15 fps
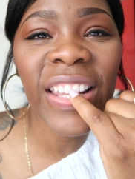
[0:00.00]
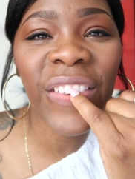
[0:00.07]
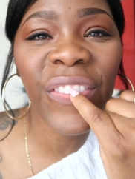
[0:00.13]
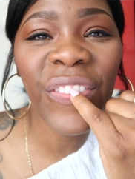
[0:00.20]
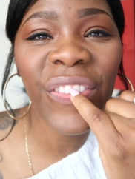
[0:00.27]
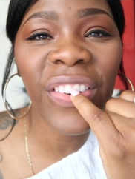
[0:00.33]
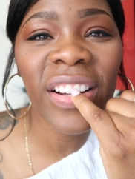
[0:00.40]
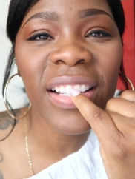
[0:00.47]
the
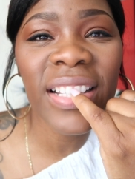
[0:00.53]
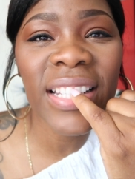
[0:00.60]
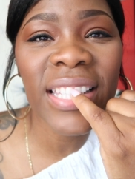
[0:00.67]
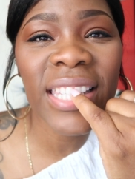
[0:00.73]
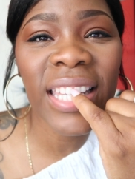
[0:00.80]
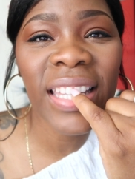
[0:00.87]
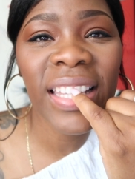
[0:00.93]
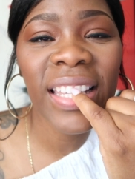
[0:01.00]
front
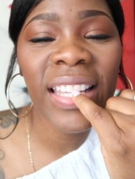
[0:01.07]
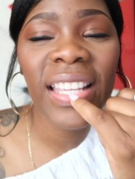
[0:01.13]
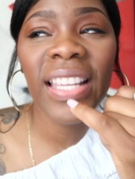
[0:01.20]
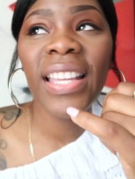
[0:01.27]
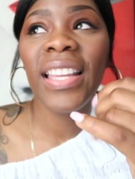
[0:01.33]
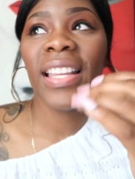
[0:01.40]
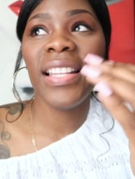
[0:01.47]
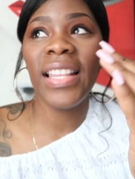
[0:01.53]

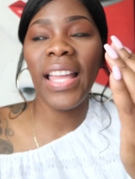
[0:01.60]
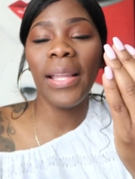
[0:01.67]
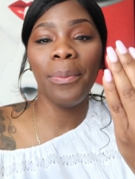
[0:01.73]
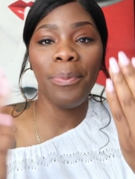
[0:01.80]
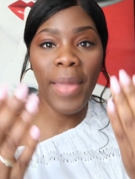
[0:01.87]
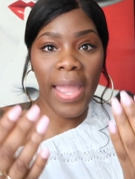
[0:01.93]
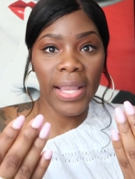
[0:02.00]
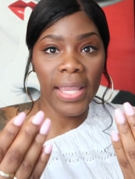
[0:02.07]

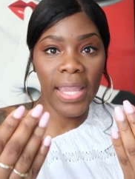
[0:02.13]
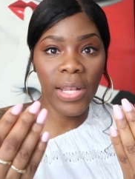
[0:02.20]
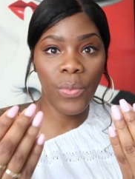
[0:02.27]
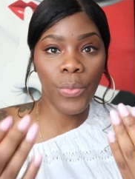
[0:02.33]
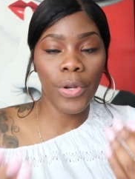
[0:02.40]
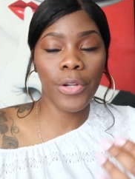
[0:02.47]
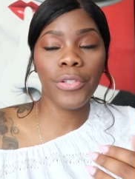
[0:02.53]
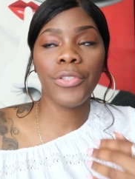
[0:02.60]
like back
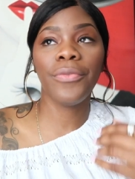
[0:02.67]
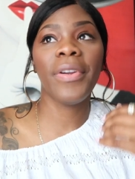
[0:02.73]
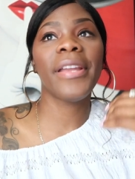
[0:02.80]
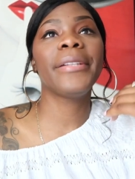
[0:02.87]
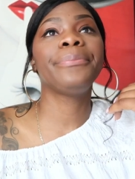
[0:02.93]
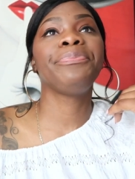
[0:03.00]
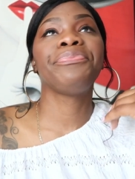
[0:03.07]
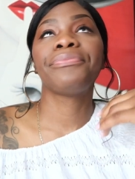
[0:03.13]
inwards,
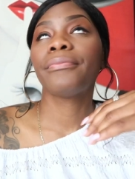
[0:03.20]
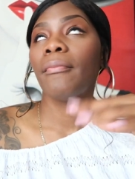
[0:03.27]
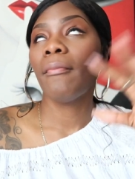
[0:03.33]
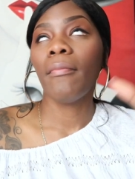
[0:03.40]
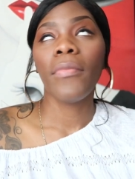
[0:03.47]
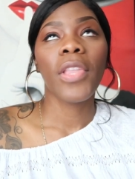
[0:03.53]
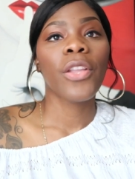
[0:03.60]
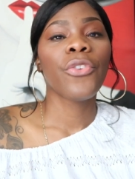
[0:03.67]
right?
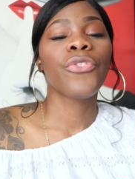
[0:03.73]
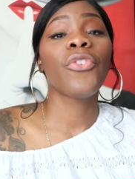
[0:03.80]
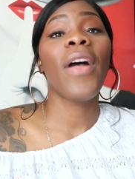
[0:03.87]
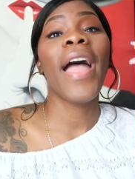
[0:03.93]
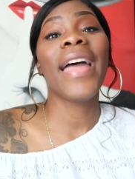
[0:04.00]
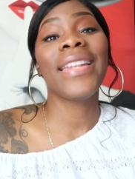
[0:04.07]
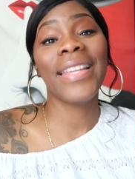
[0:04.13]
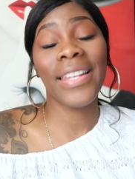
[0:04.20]
So I
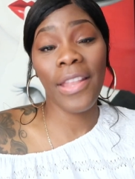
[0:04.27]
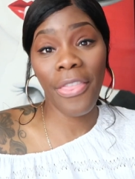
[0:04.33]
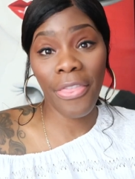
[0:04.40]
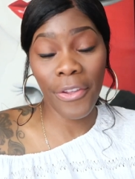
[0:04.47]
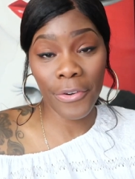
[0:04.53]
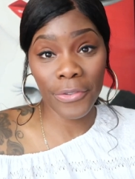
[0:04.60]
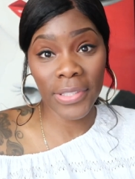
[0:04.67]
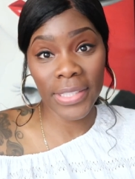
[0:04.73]
had to get a
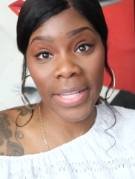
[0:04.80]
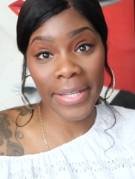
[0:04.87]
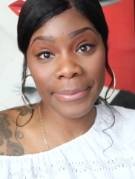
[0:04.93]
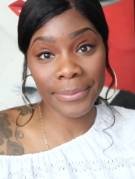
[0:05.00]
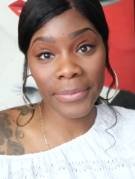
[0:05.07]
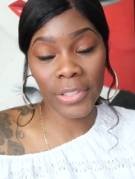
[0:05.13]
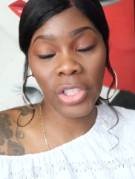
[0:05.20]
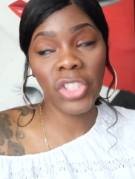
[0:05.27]
third set.
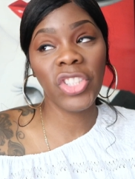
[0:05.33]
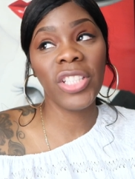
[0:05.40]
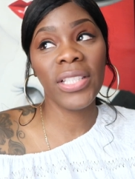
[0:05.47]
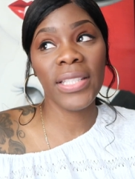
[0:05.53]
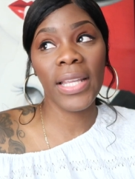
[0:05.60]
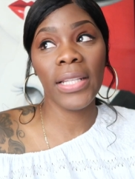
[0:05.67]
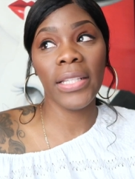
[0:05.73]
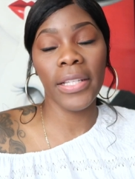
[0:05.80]
So she
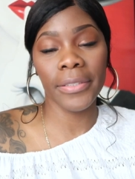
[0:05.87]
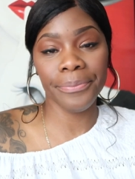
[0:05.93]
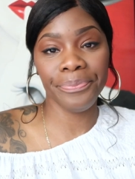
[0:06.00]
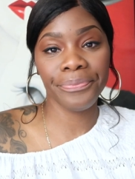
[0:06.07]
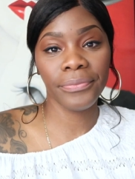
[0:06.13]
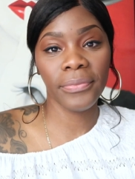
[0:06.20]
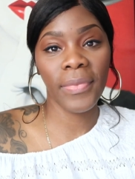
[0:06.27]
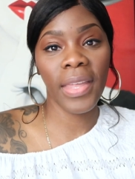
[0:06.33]
said, look,
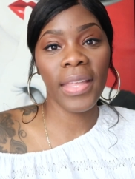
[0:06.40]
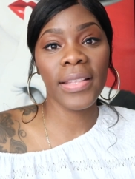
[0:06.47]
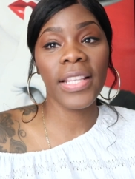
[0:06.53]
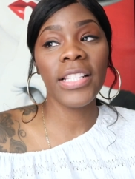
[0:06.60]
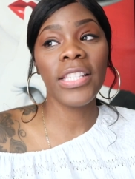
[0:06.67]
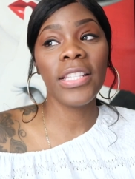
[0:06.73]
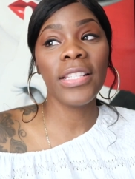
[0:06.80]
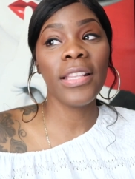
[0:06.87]

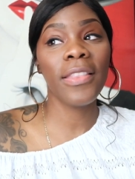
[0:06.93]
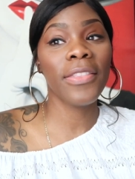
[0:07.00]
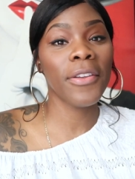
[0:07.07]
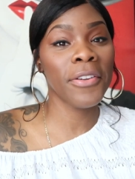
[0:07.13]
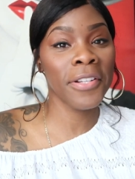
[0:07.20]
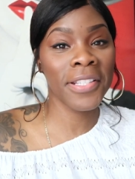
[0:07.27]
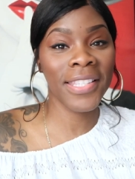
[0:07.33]
this is a third